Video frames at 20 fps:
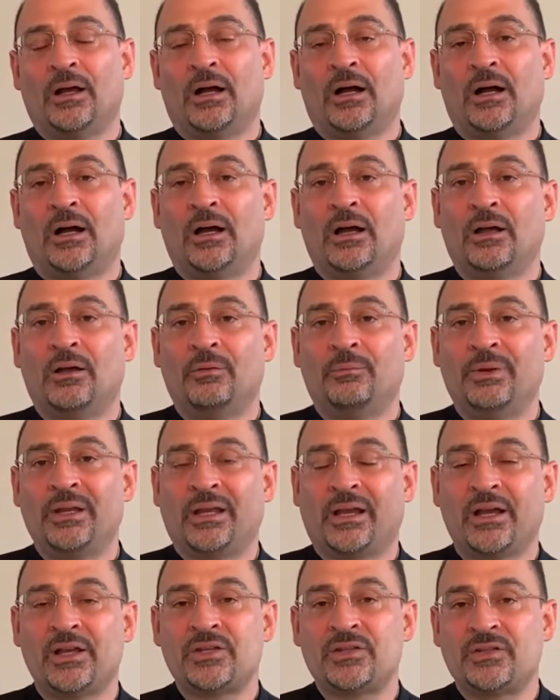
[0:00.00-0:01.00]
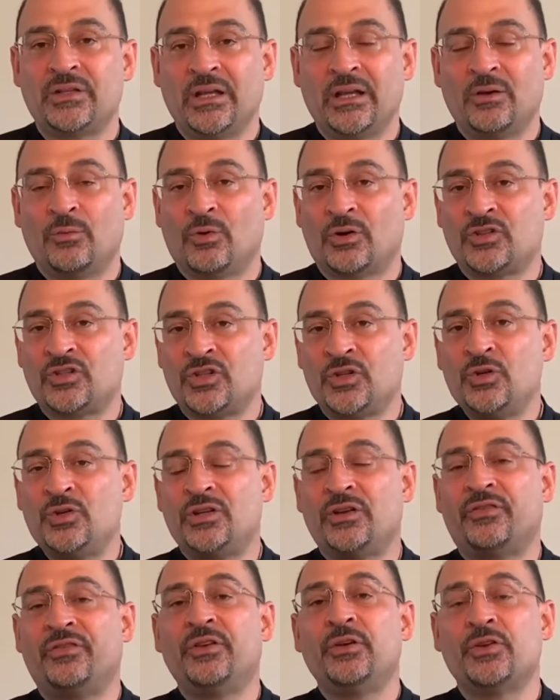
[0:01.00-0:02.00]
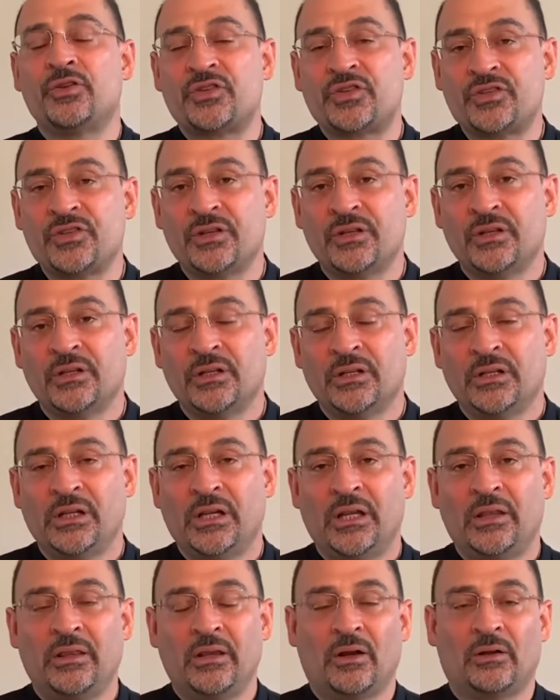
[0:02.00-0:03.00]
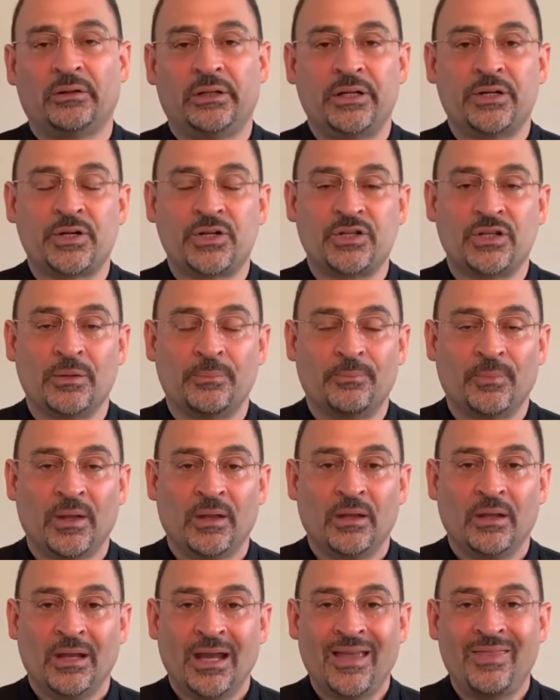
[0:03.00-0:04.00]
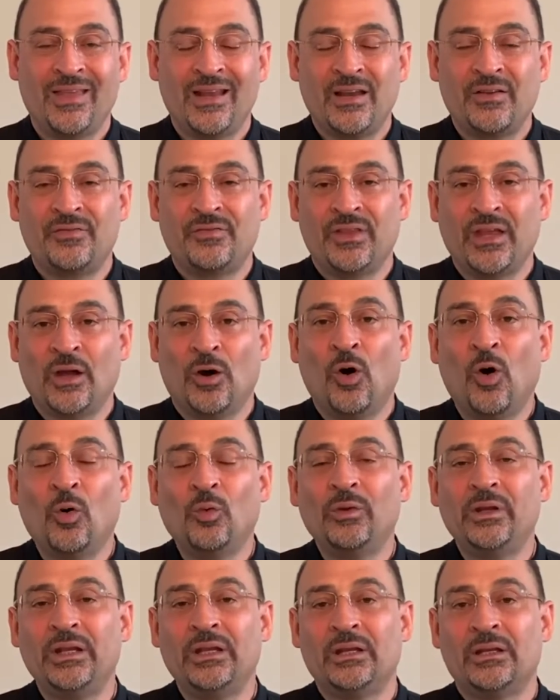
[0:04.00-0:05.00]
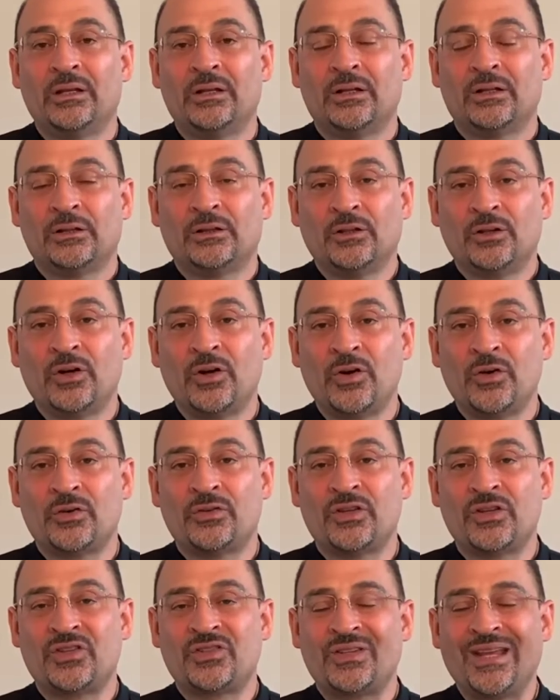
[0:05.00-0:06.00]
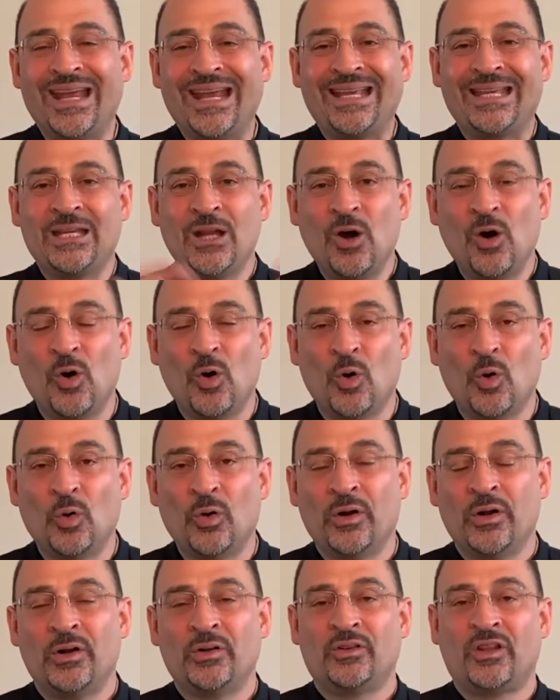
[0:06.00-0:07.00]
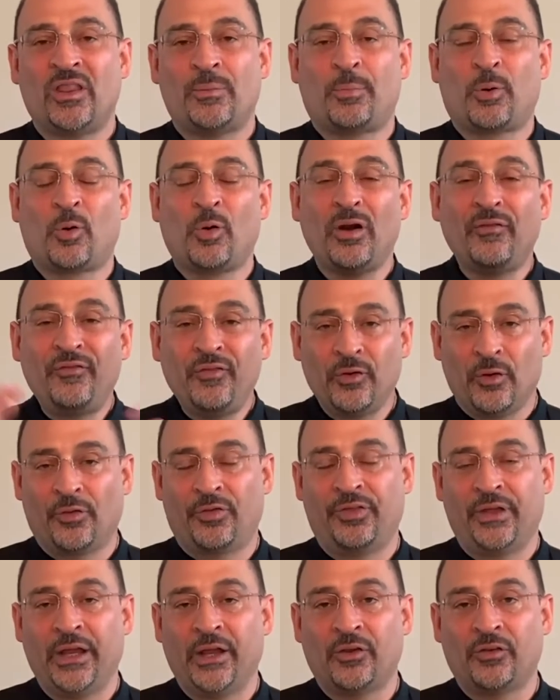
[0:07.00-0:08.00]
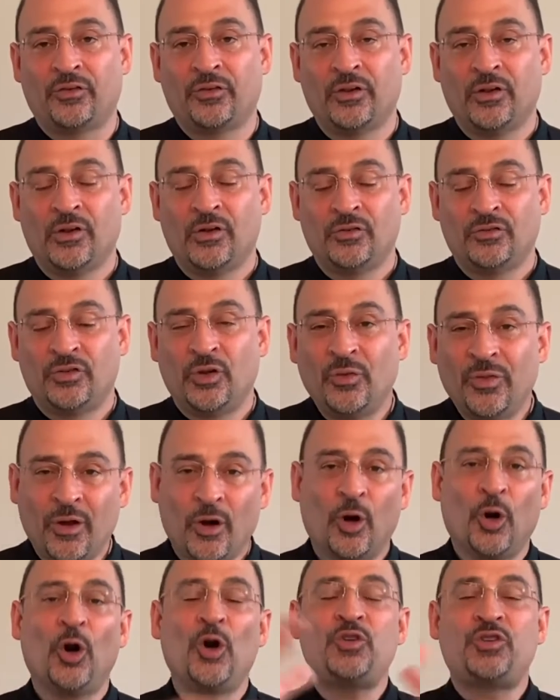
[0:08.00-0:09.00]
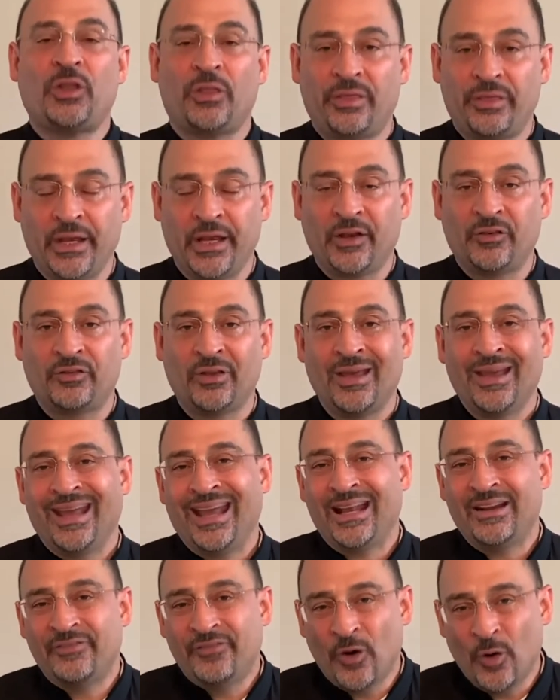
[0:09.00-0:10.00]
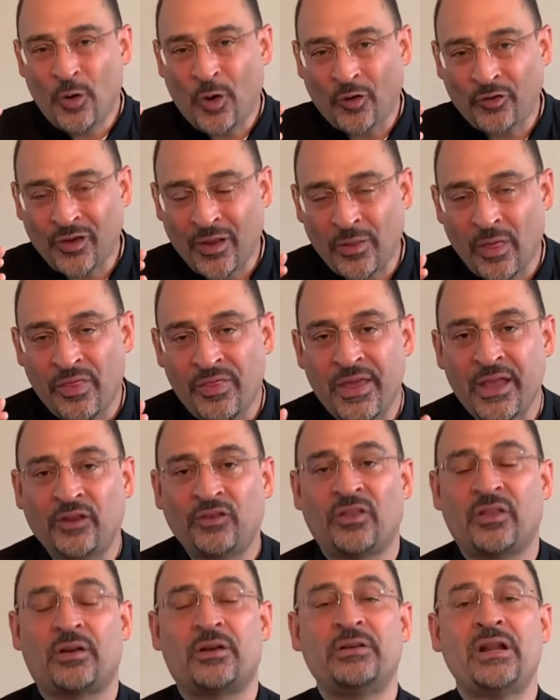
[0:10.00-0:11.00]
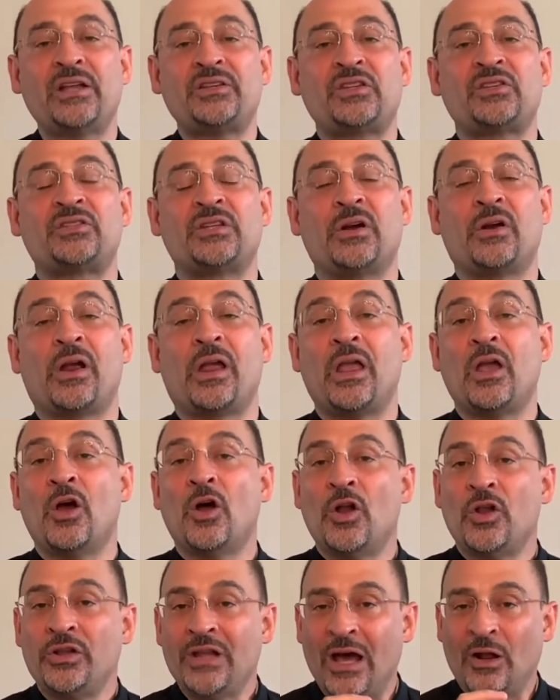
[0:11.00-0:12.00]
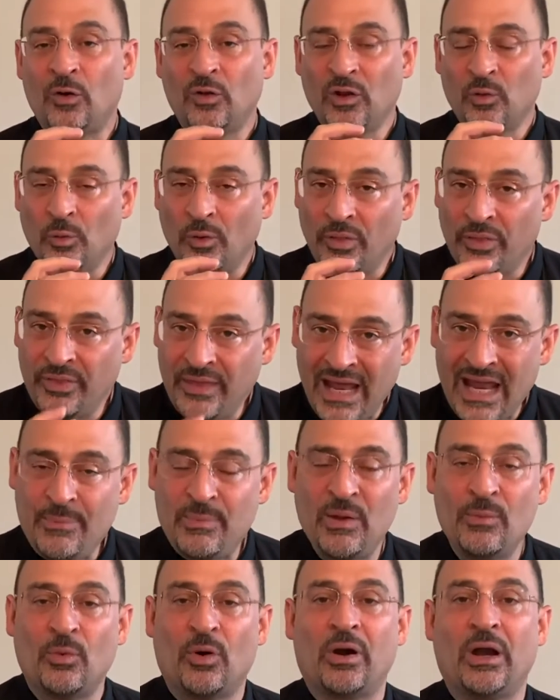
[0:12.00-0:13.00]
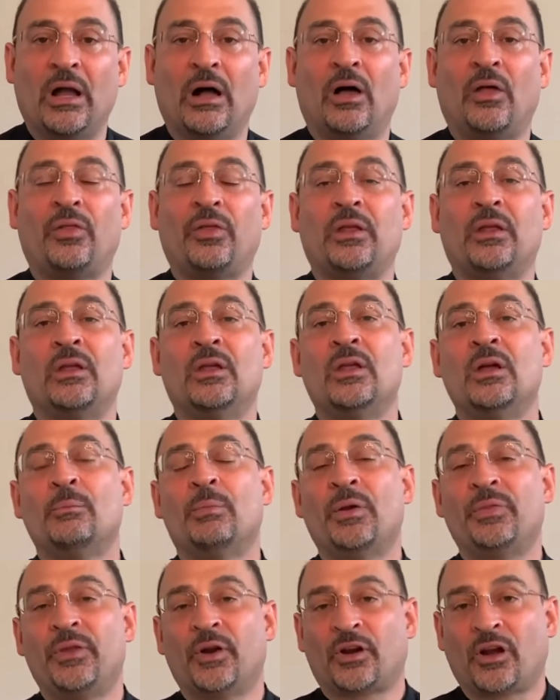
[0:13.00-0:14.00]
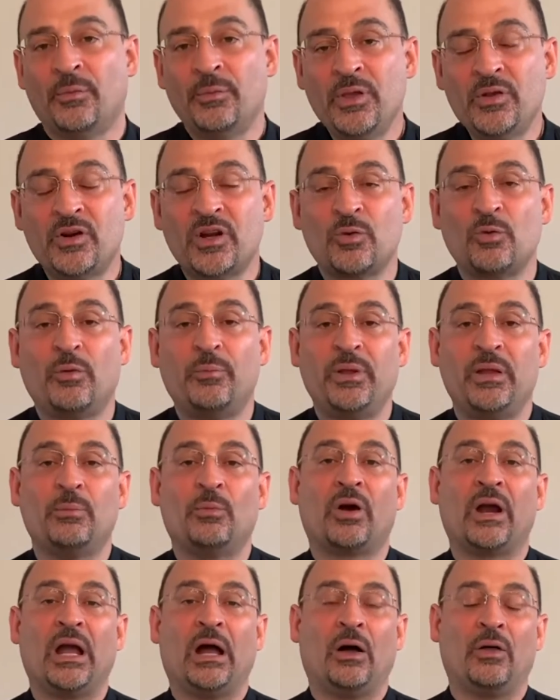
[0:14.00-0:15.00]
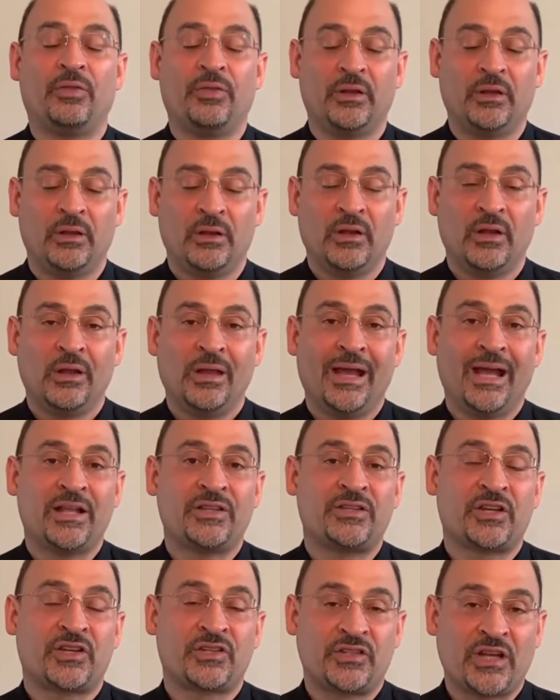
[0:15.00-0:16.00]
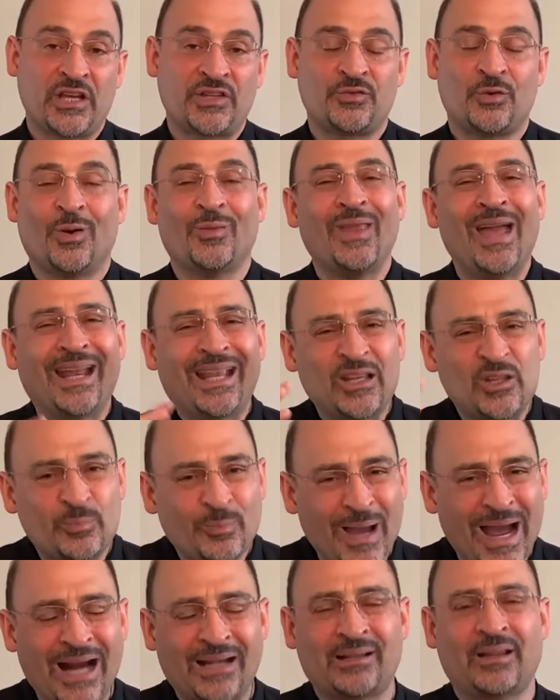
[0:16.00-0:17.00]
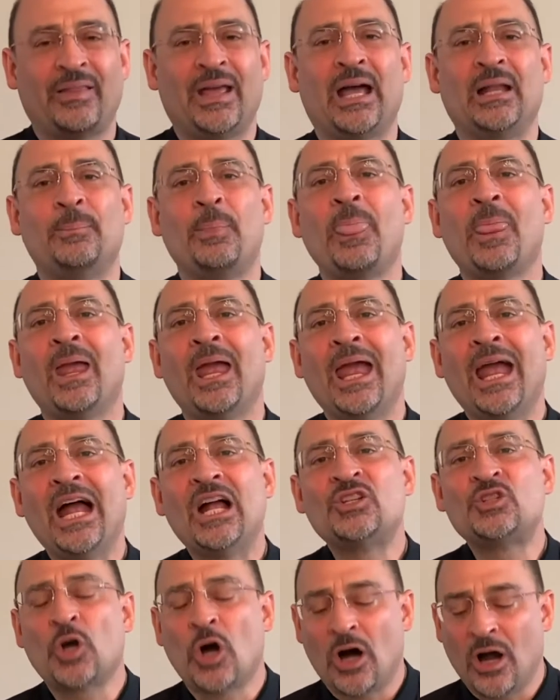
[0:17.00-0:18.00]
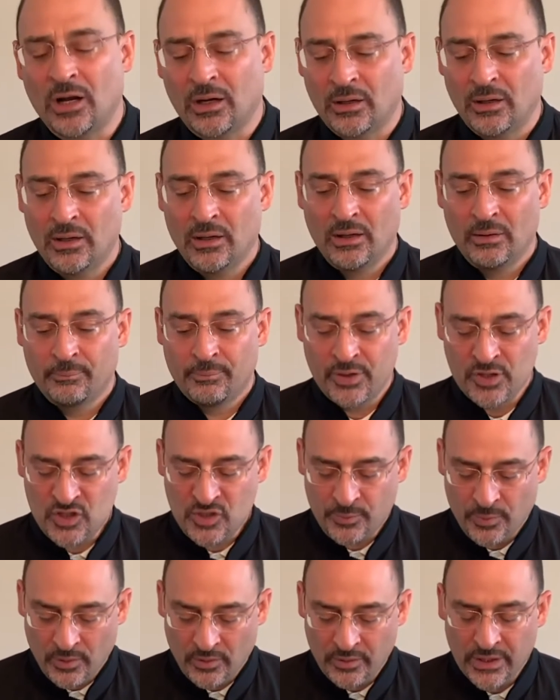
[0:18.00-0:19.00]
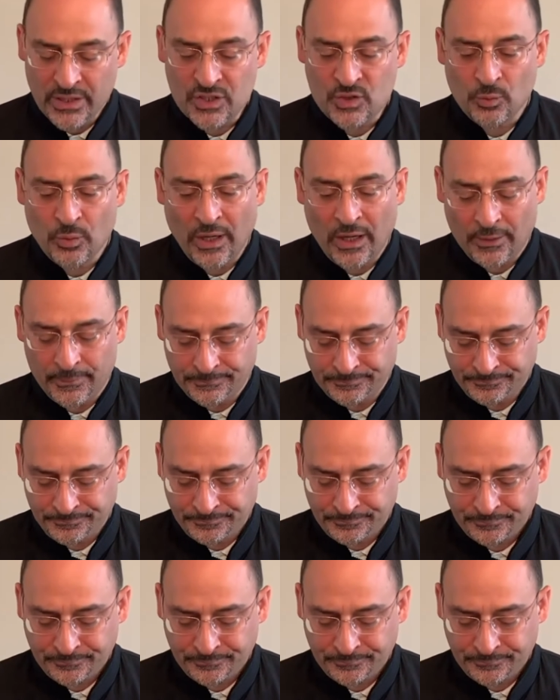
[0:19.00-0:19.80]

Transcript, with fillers: uh, because they were too diffuse in their leadership. And that if they only learned to say no to the peripheral things, to the urgent things, and focus on the things that are necessary, not only will they be more healthy, but their community will be more healthy and successful. And that gets back to that hedgehog principle as well.